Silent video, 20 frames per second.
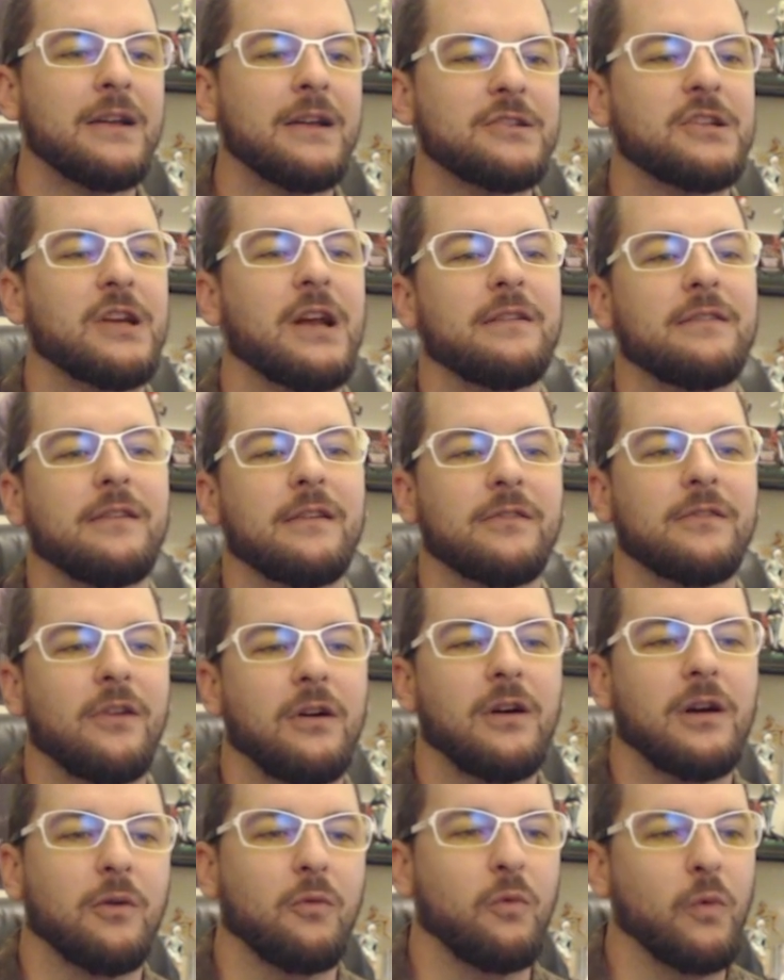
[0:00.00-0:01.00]
chances
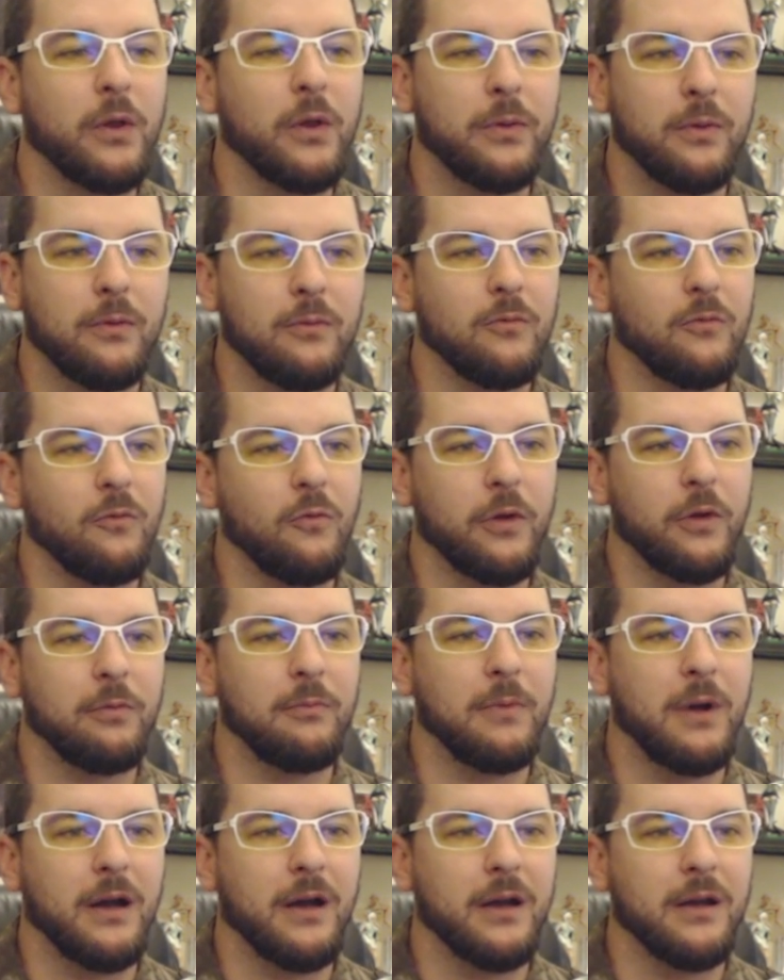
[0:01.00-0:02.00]
are with
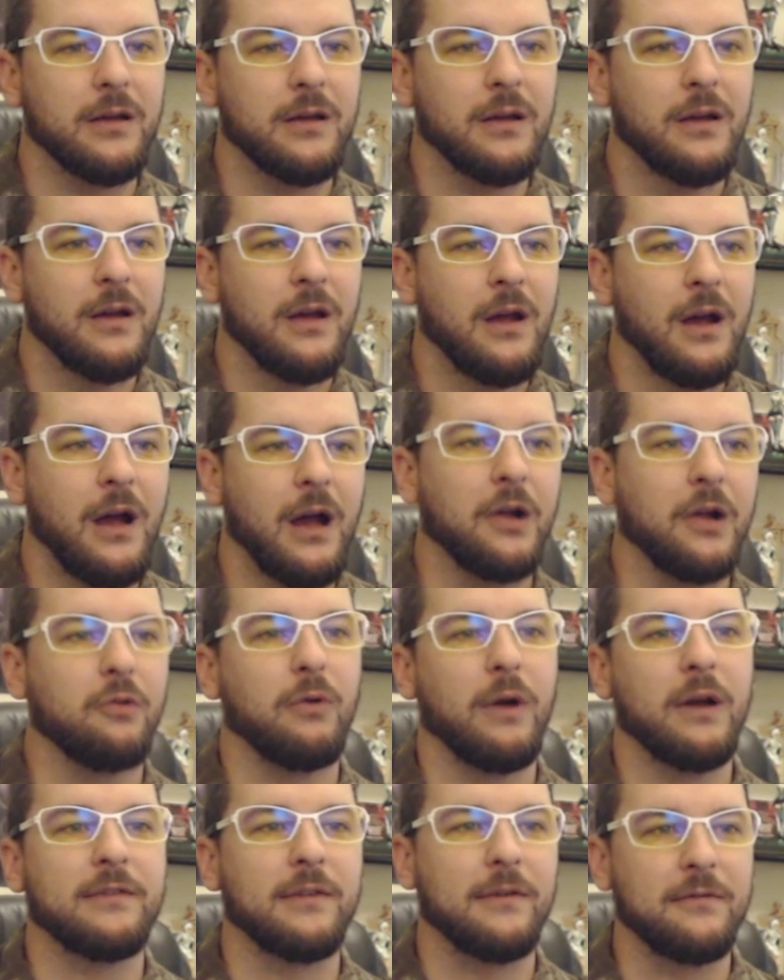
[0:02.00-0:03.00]
my
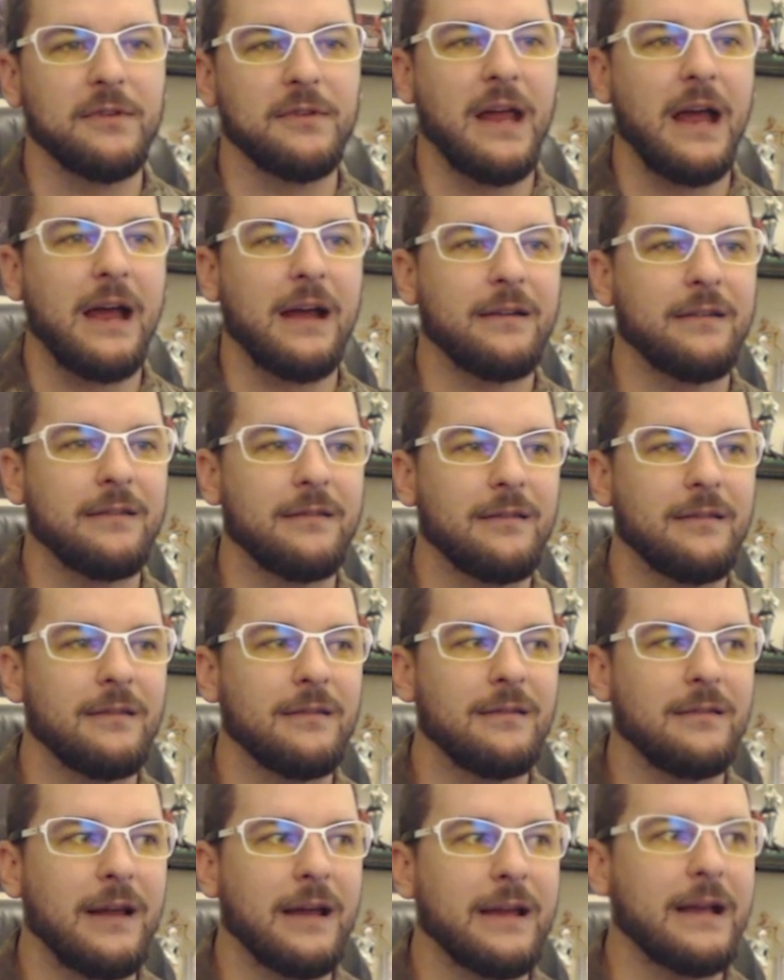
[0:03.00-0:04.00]
aggressive decks,
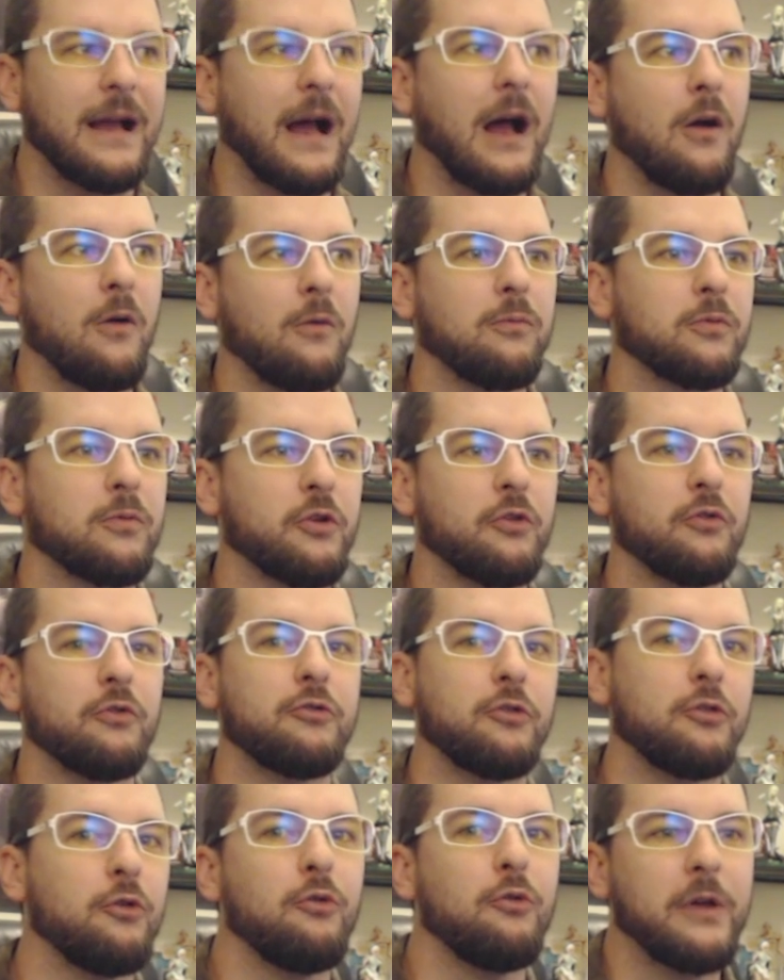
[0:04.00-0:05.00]
like I'll do
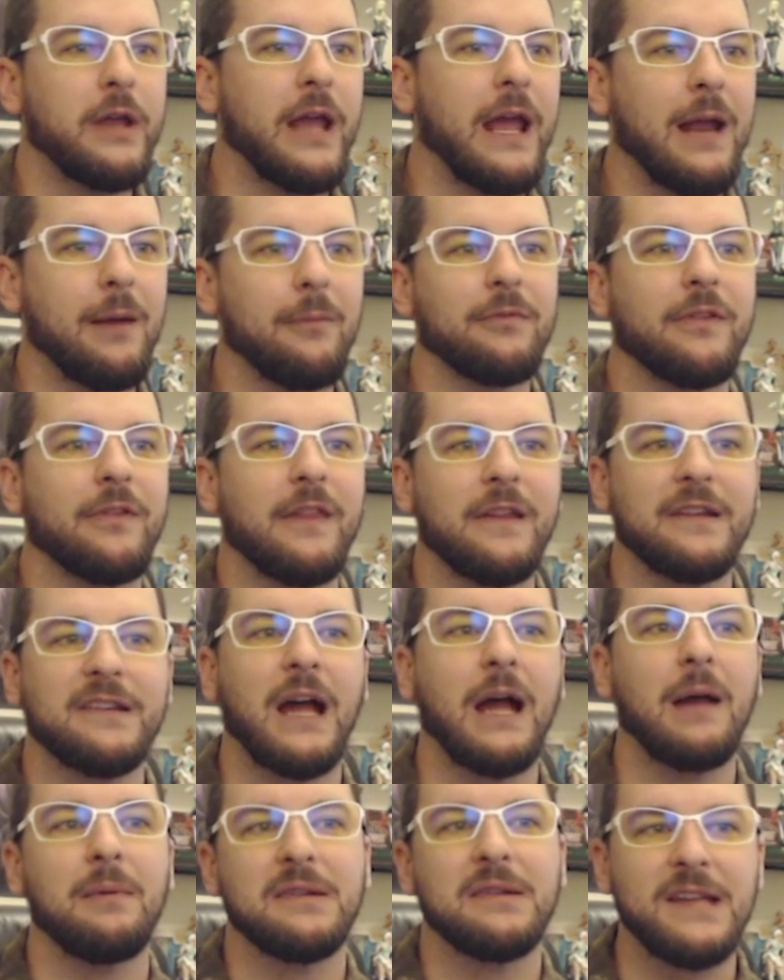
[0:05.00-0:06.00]
2 games in the
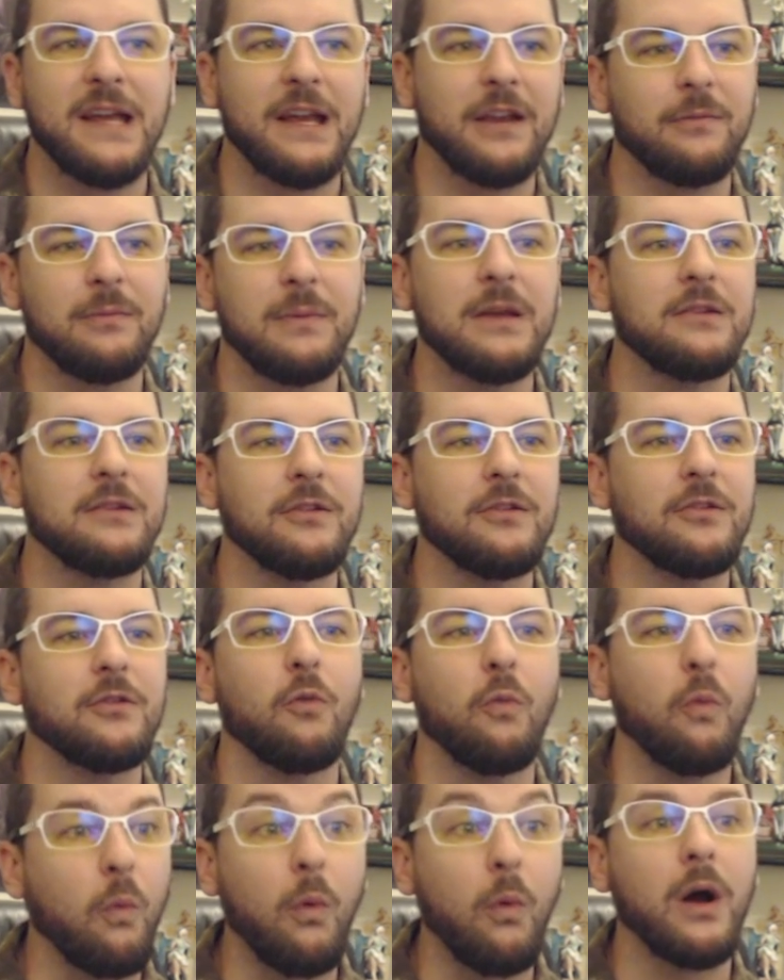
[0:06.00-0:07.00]
time it takes me to do
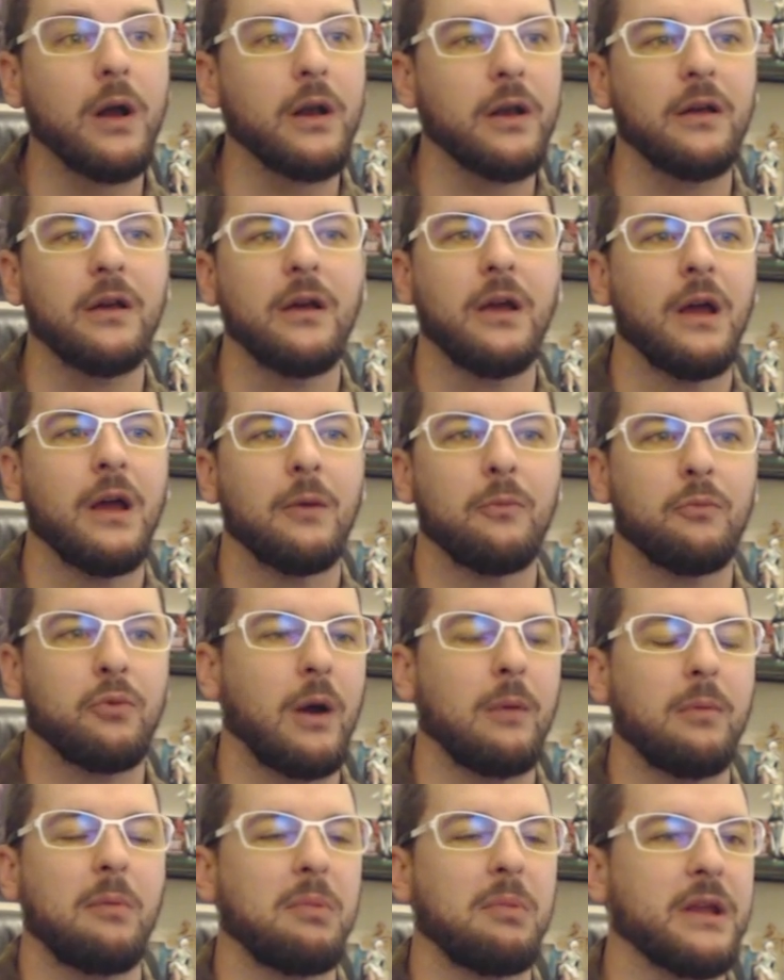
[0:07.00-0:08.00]
one
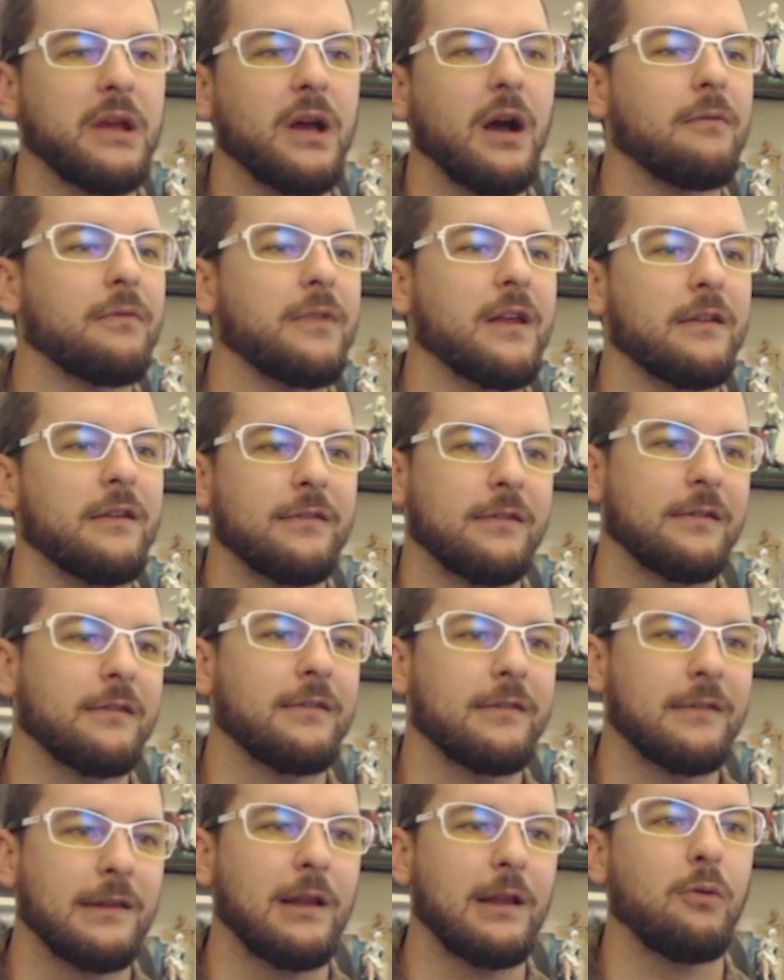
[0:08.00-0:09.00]
probably of these
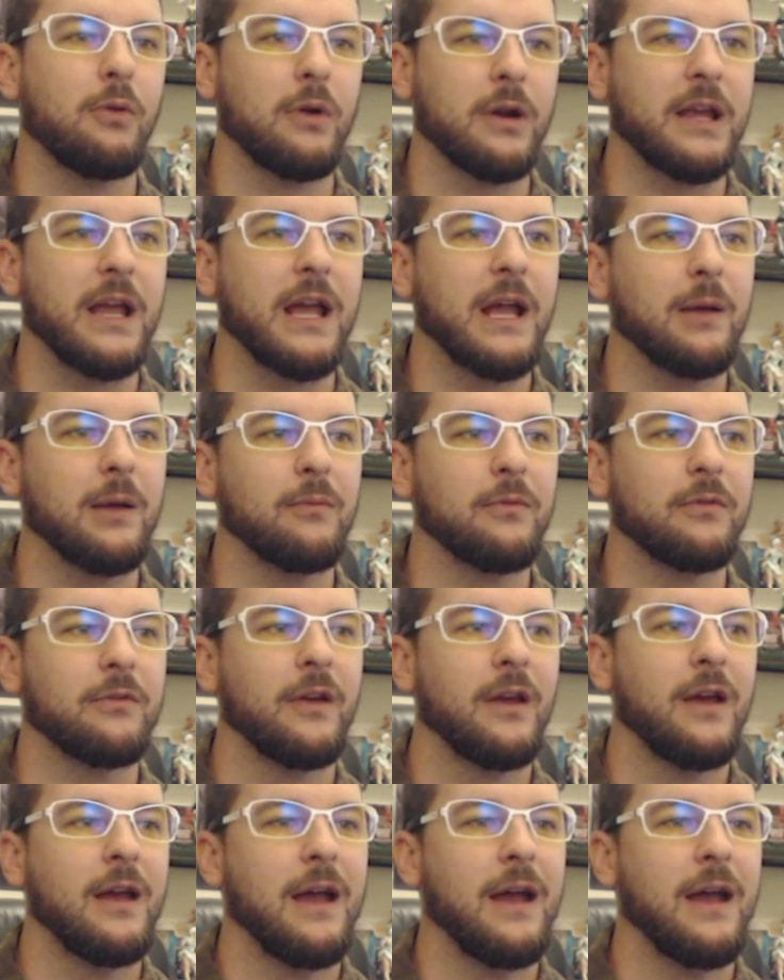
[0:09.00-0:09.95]
slower games,